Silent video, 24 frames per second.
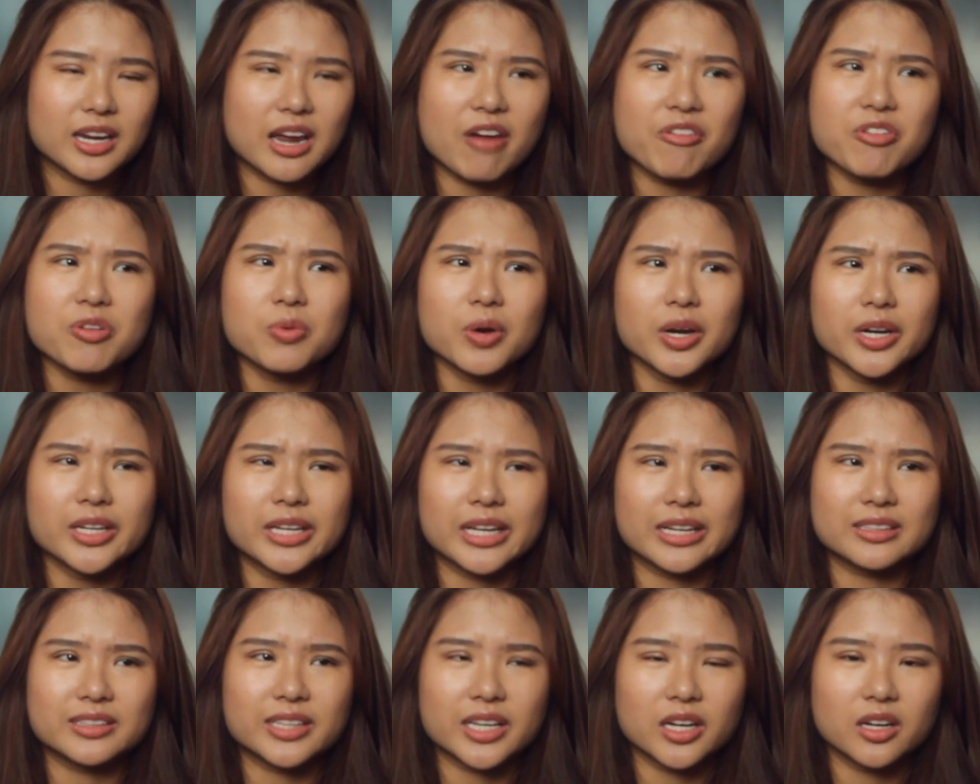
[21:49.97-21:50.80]
Everyone
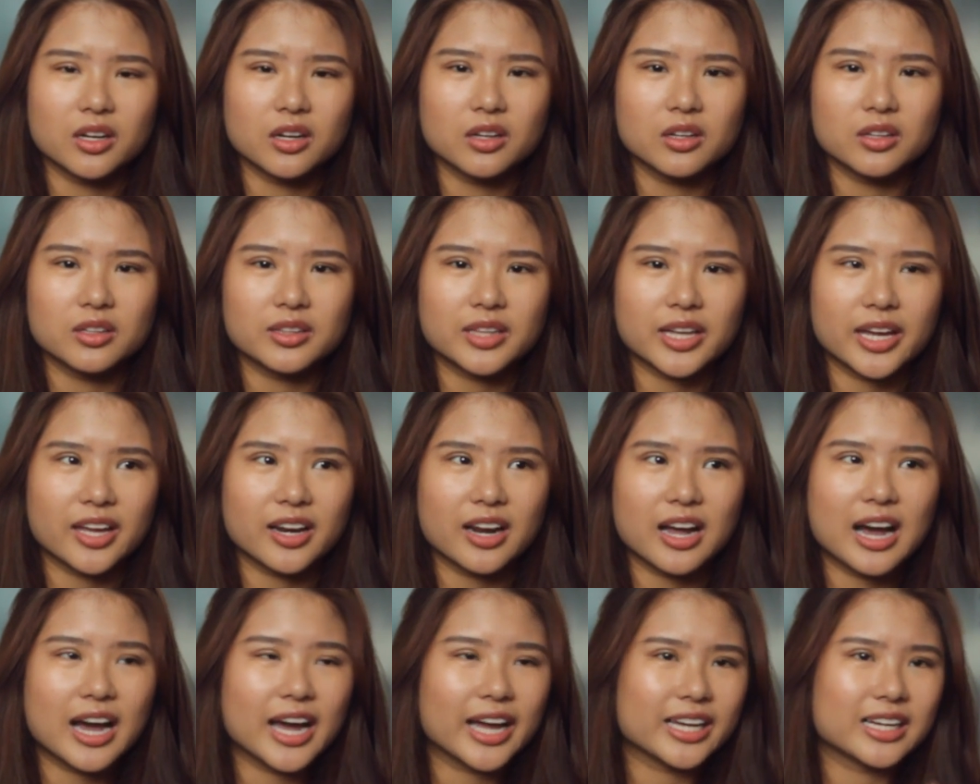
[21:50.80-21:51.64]
can tell
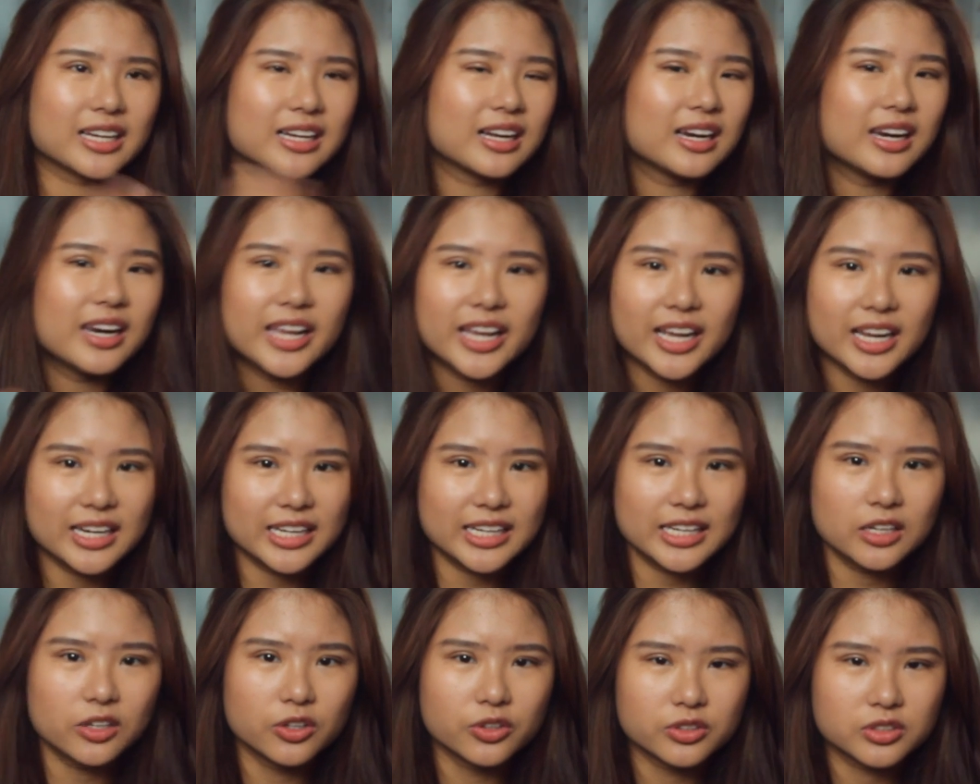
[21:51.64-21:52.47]
that I
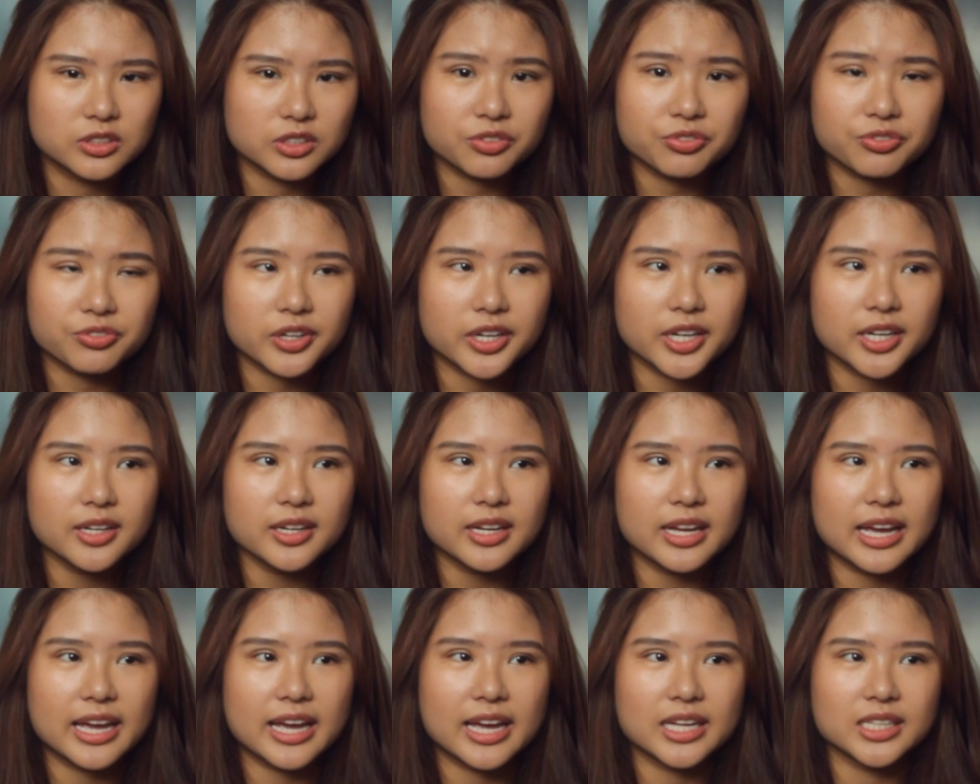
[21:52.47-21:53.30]
clearly look different,
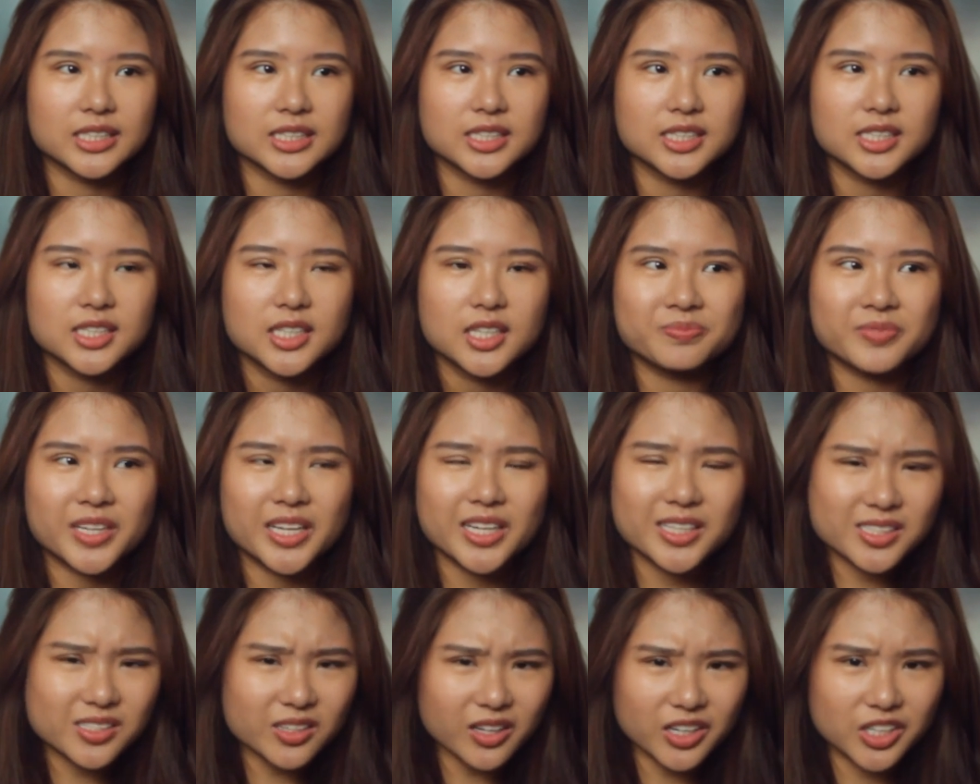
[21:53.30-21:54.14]
and
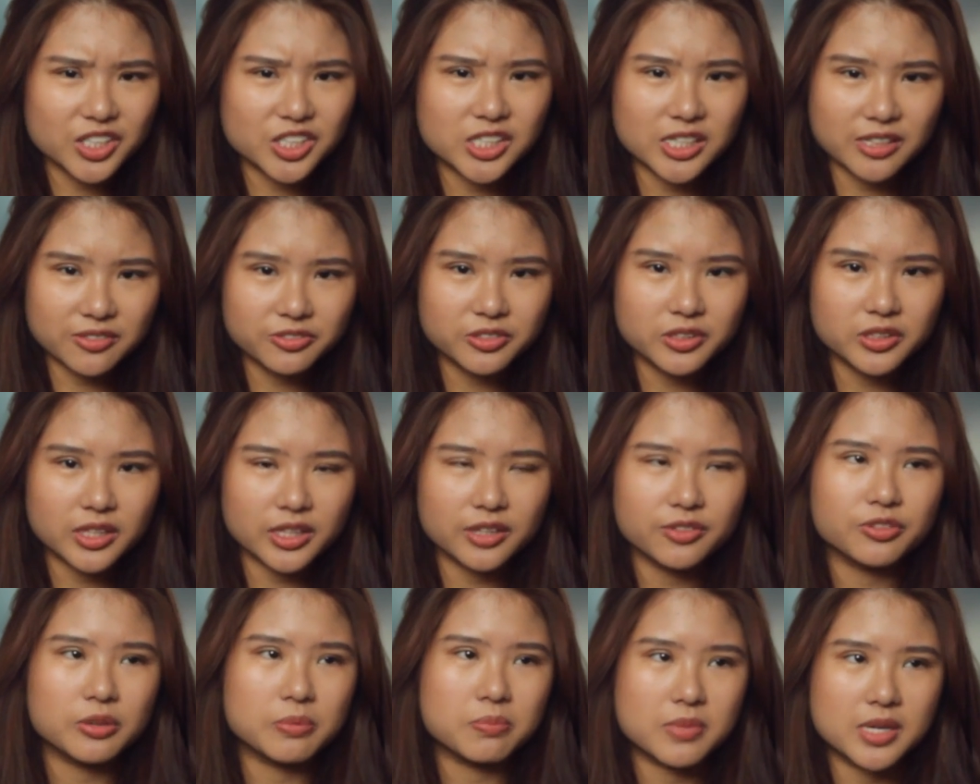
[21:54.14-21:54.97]
it's not a shameful
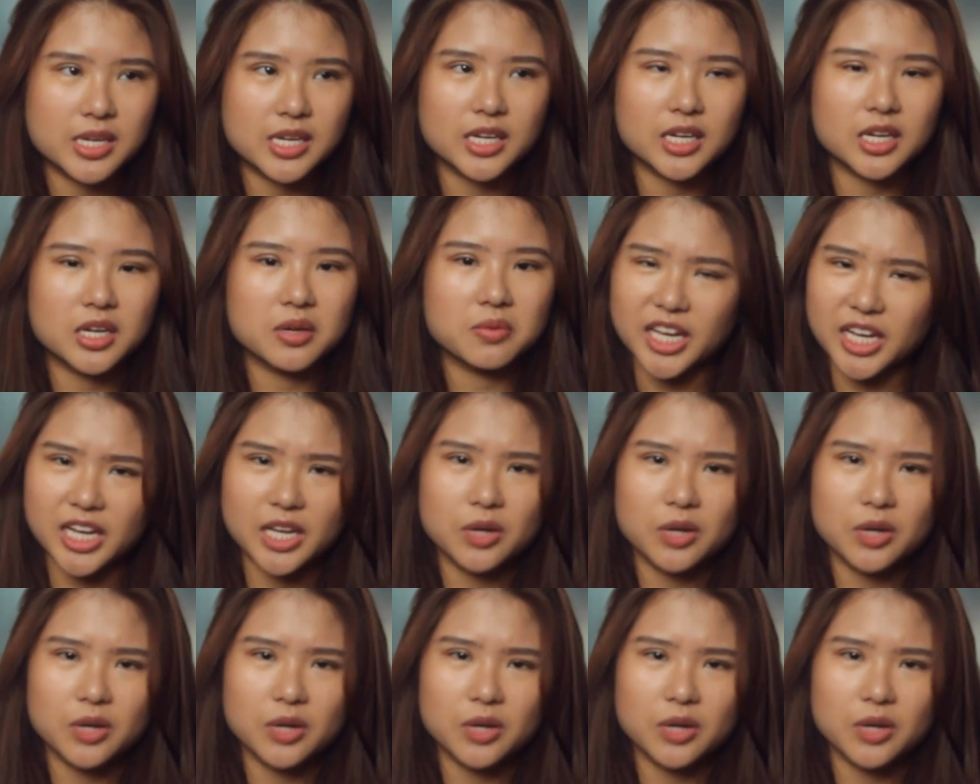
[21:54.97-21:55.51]
thing for me.